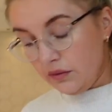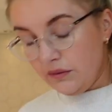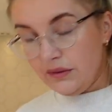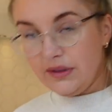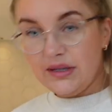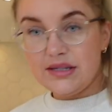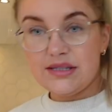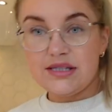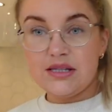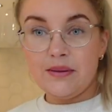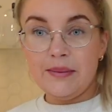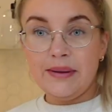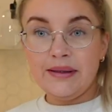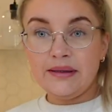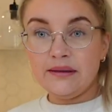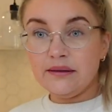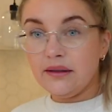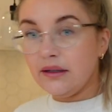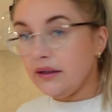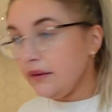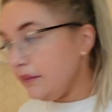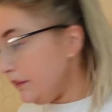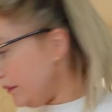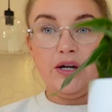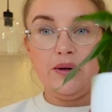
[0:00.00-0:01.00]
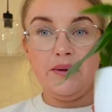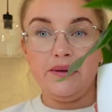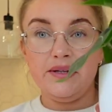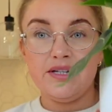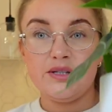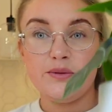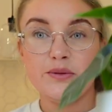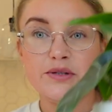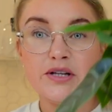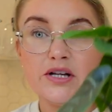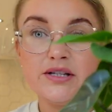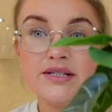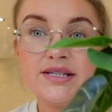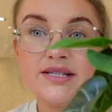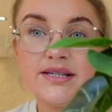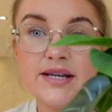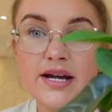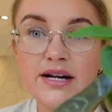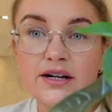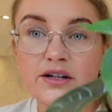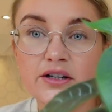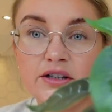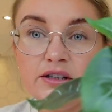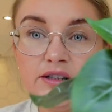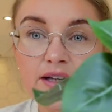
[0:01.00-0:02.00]
That's the milk. And this was on
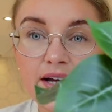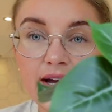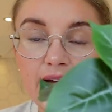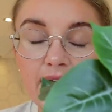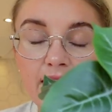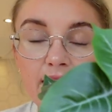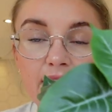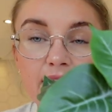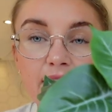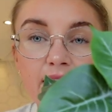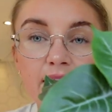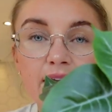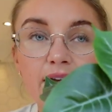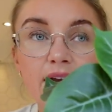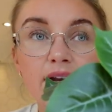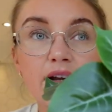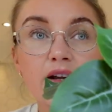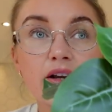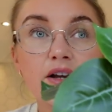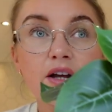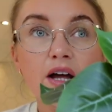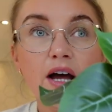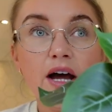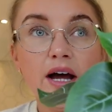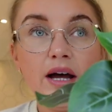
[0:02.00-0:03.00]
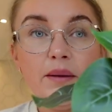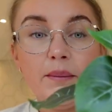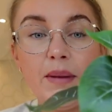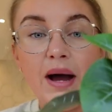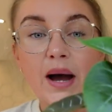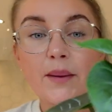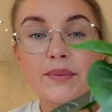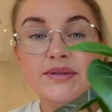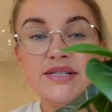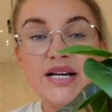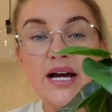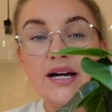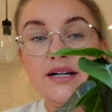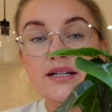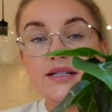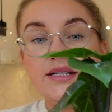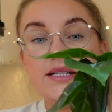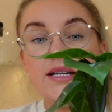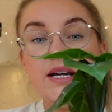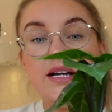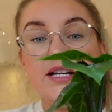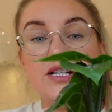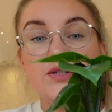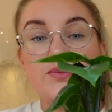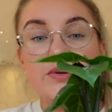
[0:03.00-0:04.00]
sale in Habitat in
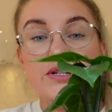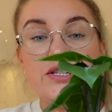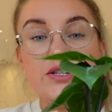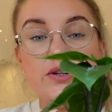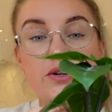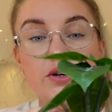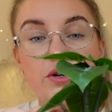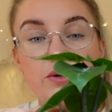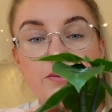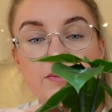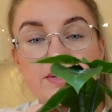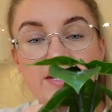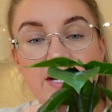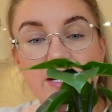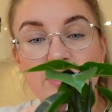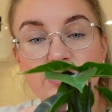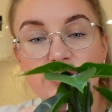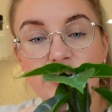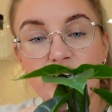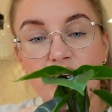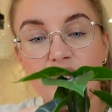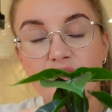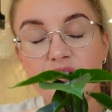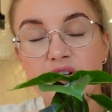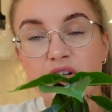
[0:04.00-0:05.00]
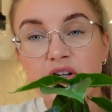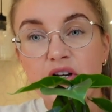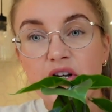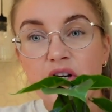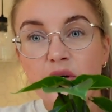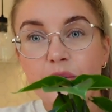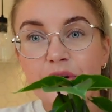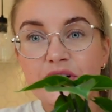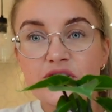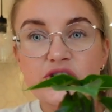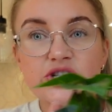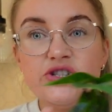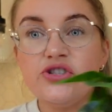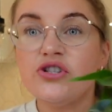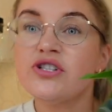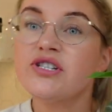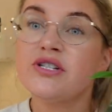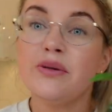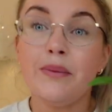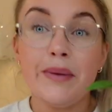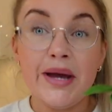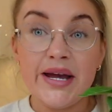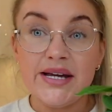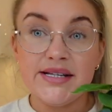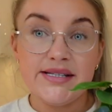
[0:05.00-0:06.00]
Sainsbury's, the home section, which is just
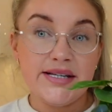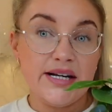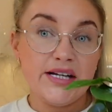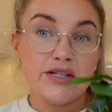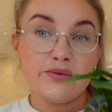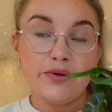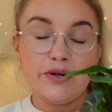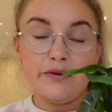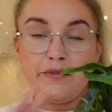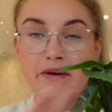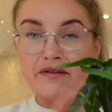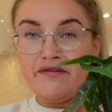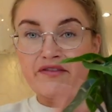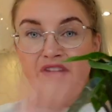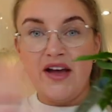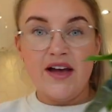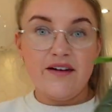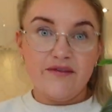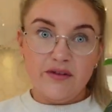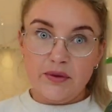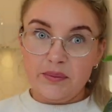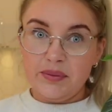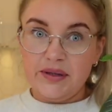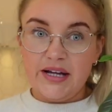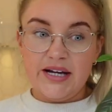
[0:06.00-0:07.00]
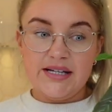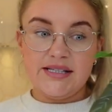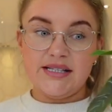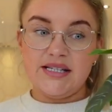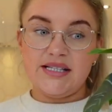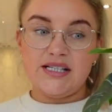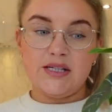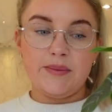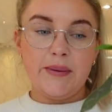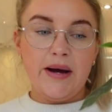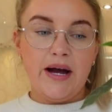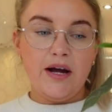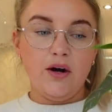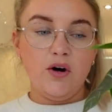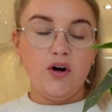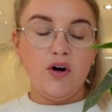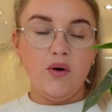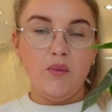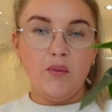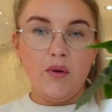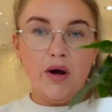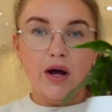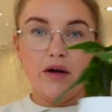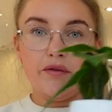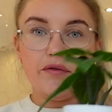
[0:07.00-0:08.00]
amazing. It's one of my favourite places to buy
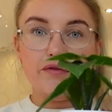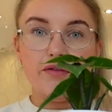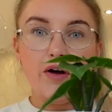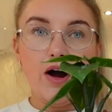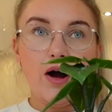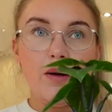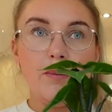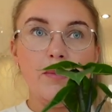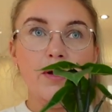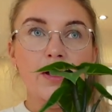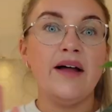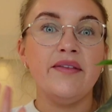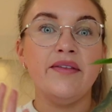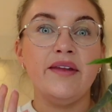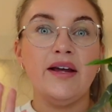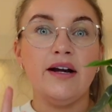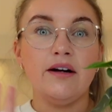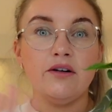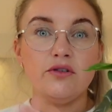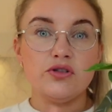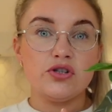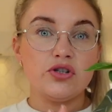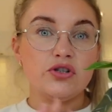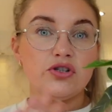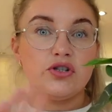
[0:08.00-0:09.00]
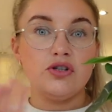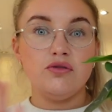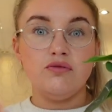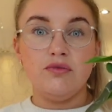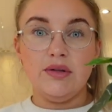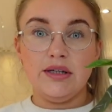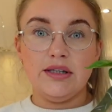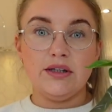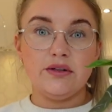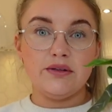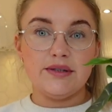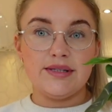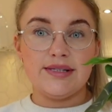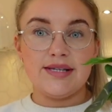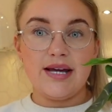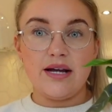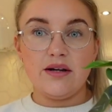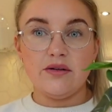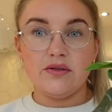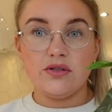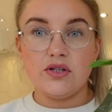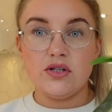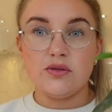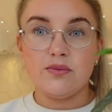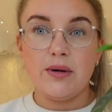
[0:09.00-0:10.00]
homeware from. And they also do really good
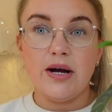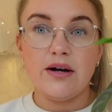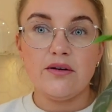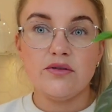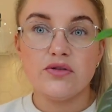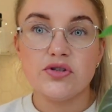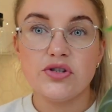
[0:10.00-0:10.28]
sales as well.